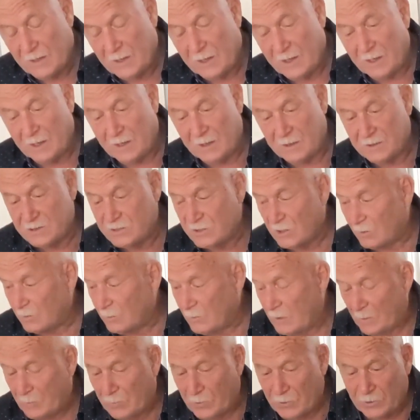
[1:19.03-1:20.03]
and salt
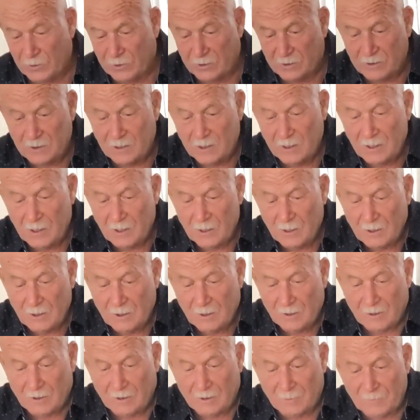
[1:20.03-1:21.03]
and pepper,
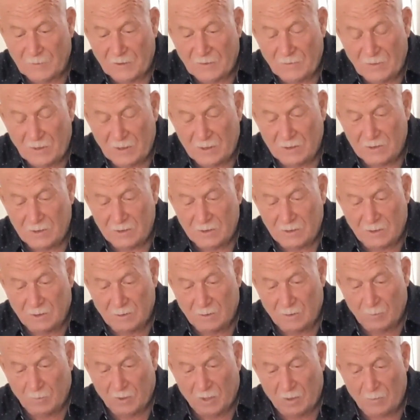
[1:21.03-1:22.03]
and then
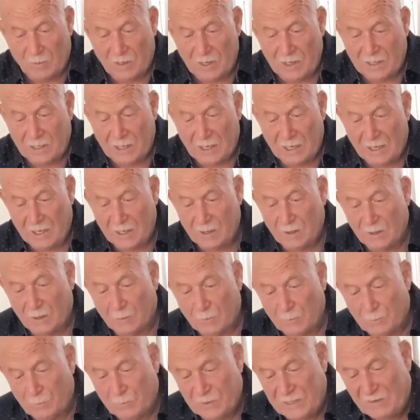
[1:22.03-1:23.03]
I'm going to make a
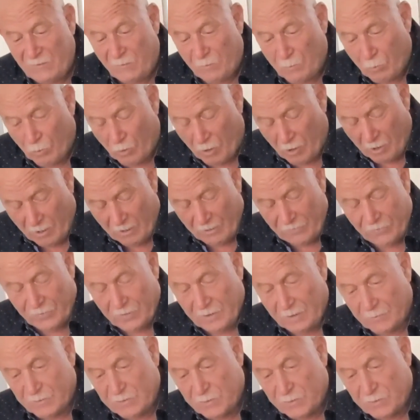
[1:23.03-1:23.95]
beef broth.